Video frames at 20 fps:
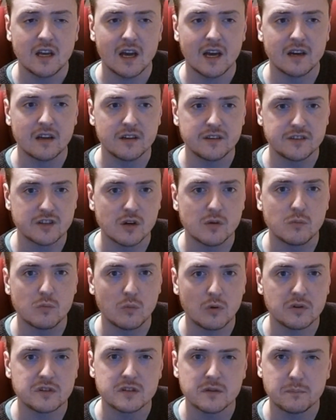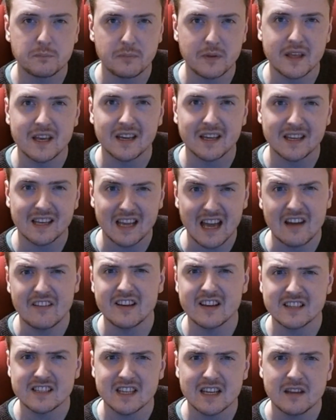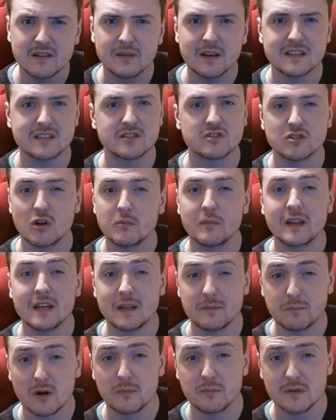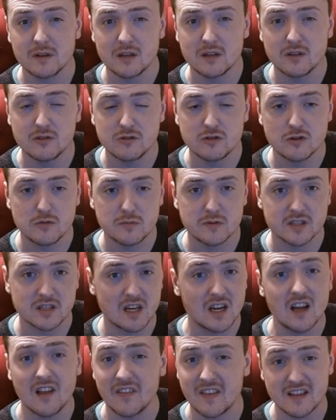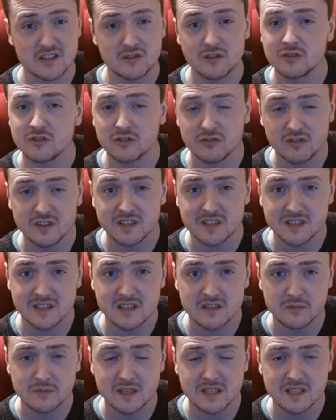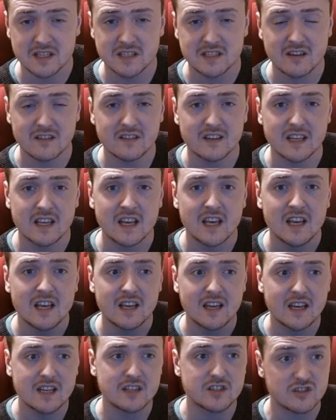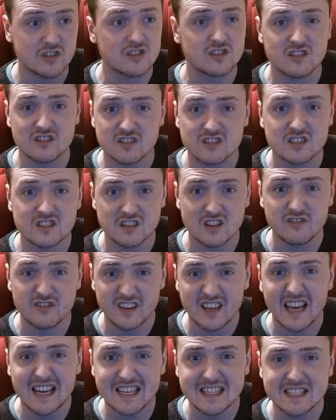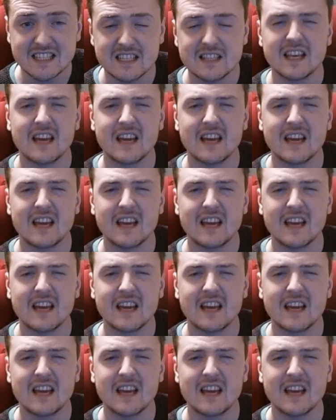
and I don't want to be a character, as so many popular YouTubers are, and that's not a criticism necessarily, it's just the reality.